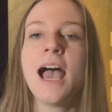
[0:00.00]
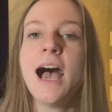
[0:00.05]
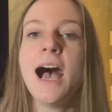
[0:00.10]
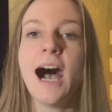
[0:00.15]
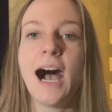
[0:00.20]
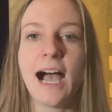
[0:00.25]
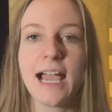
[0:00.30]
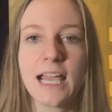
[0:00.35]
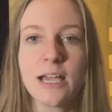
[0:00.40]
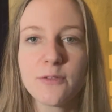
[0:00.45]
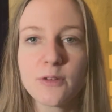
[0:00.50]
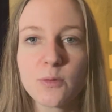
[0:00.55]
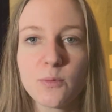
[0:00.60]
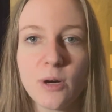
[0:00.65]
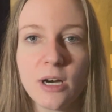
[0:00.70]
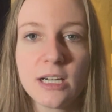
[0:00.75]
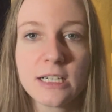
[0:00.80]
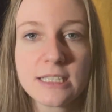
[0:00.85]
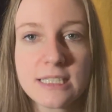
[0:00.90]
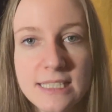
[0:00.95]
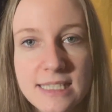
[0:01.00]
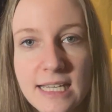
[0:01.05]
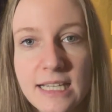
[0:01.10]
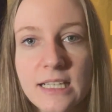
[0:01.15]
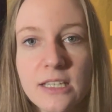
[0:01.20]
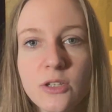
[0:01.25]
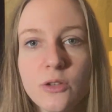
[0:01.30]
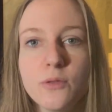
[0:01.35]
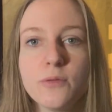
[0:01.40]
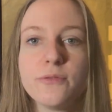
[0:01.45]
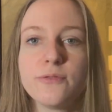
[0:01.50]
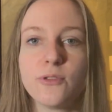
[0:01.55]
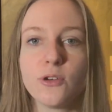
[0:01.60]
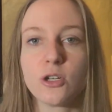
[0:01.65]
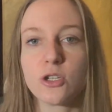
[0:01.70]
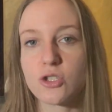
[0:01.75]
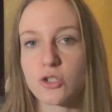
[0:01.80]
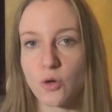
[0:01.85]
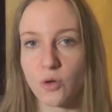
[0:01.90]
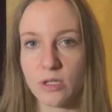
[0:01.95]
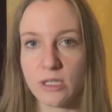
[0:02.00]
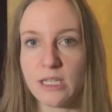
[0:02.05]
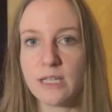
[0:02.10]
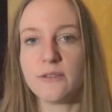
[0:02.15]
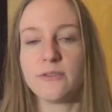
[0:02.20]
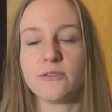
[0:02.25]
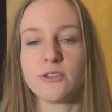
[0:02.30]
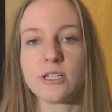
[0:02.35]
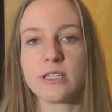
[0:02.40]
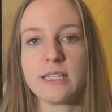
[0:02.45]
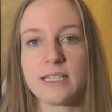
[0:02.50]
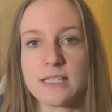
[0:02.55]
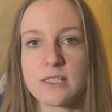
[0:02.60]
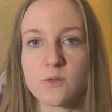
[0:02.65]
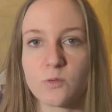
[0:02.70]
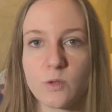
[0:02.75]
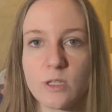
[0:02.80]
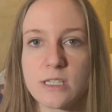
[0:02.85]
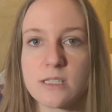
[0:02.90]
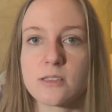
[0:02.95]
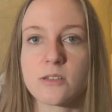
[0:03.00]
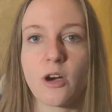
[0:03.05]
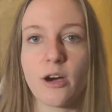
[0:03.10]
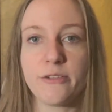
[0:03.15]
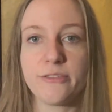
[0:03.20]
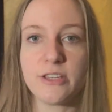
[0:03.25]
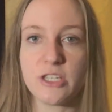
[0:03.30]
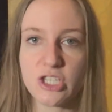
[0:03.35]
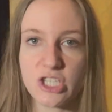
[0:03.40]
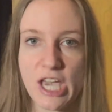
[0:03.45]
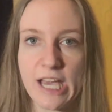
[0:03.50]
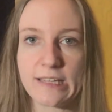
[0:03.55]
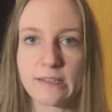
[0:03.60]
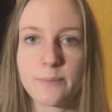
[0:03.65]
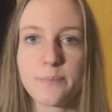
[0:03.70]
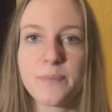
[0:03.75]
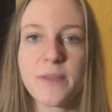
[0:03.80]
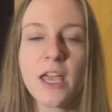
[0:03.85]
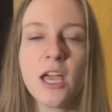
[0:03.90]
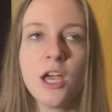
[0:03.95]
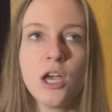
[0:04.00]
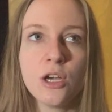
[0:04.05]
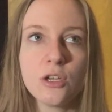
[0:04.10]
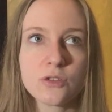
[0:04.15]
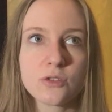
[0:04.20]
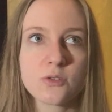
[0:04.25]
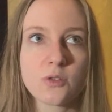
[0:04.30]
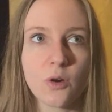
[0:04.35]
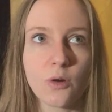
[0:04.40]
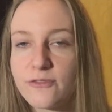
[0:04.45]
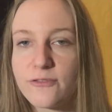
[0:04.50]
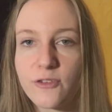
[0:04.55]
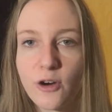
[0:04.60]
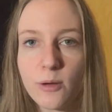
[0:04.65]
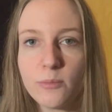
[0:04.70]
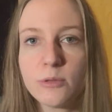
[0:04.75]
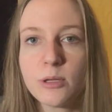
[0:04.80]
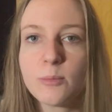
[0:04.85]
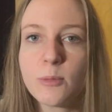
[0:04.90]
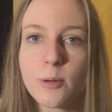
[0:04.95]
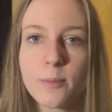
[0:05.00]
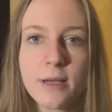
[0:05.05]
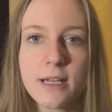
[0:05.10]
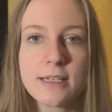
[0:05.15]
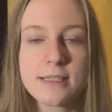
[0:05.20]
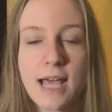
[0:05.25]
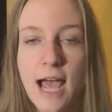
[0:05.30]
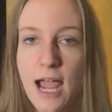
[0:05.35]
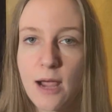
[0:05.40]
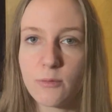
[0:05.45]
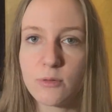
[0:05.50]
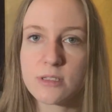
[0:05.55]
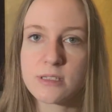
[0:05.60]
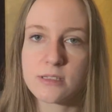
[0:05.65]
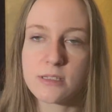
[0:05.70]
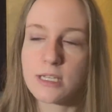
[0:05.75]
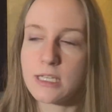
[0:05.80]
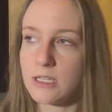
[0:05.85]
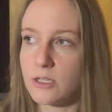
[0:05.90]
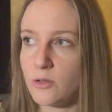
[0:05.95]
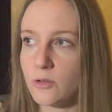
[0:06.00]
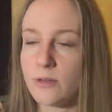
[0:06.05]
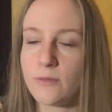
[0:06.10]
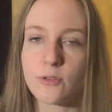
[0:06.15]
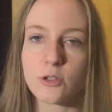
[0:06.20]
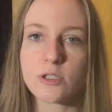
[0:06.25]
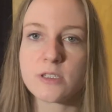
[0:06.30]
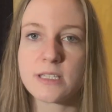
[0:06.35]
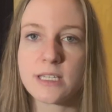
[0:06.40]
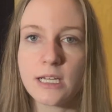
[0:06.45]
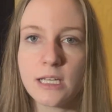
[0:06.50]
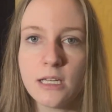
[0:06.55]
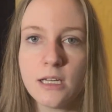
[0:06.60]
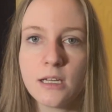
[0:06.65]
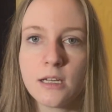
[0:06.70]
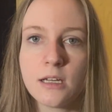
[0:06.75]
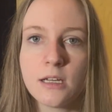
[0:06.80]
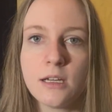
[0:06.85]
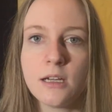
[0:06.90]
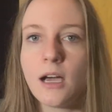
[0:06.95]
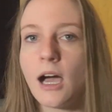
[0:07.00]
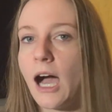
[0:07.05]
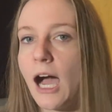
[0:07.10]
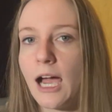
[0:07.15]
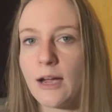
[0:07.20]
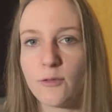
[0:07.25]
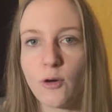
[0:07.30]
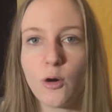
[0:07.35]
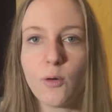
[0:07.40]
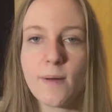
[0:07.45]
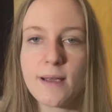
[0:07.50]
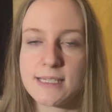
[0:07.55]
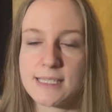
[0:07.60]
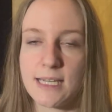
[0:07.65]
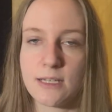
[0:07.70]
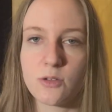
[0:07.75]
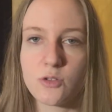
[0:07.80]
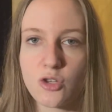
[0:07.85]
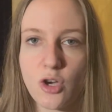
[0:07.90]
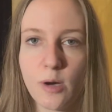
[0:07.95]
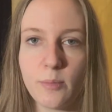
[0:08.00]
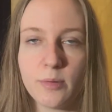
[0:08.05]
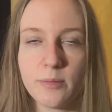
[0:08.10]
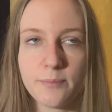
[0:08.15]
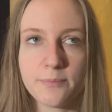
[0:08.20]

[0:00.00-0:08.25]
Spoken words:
Hi everyone, thank you for joining for this week's coffee chat. So from the moment I was in university, I've always had a job.